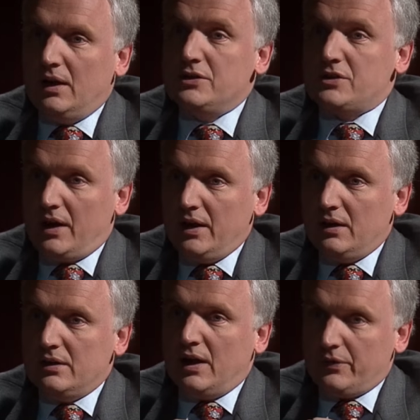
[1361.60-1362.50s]
in
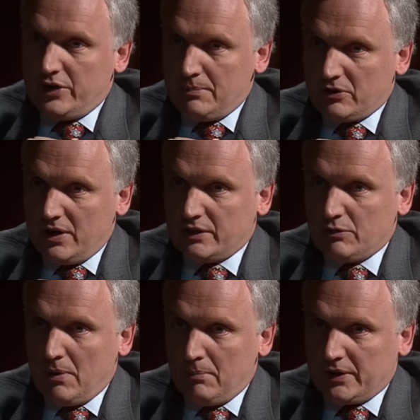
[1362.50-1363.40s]
Zaire, now the Democratic
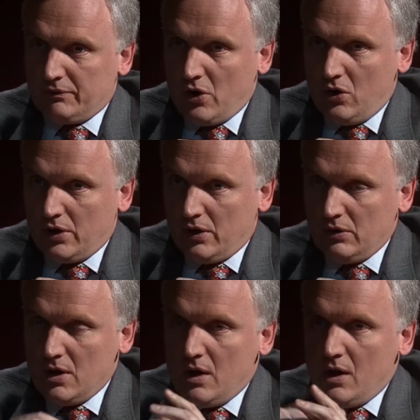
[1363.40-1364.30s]
Republic of Congo.
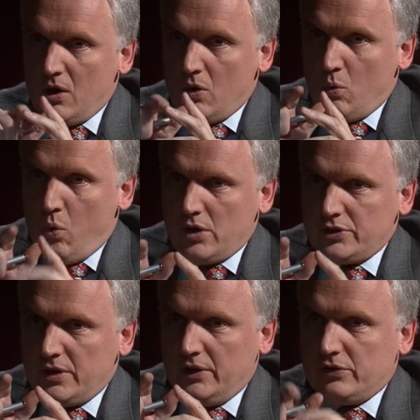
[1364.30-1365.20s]

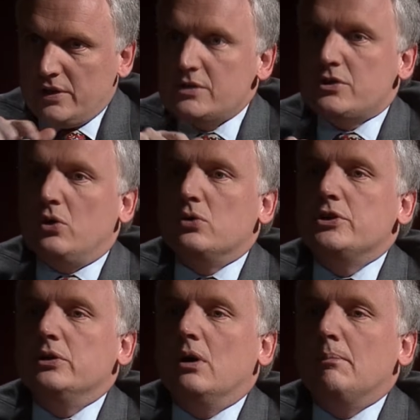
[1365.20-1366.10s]
What has this told
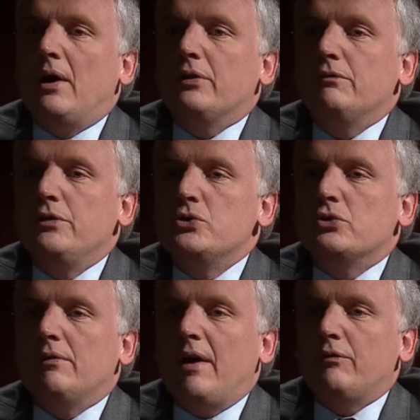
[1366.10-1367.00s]
you about the
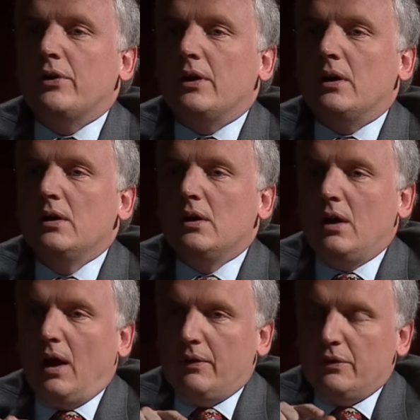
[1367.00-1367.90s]
future of Africa
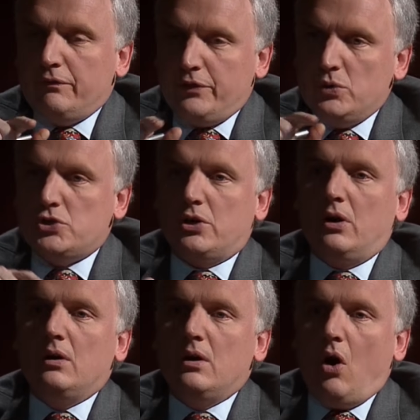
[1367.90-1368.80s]
and the
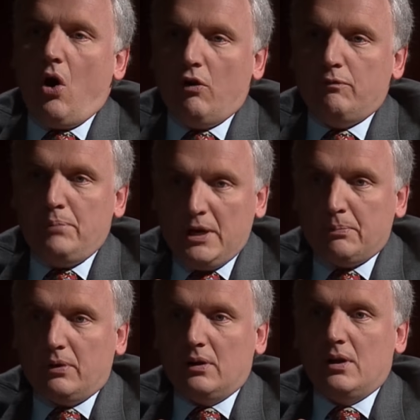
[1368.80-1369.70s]
future of
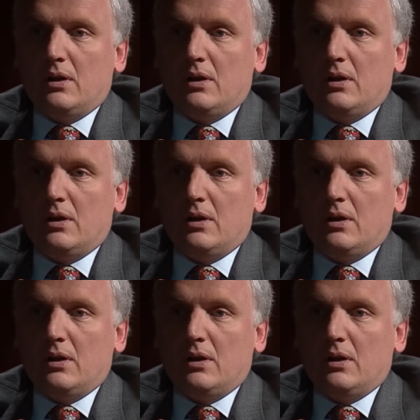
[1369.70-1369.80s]
people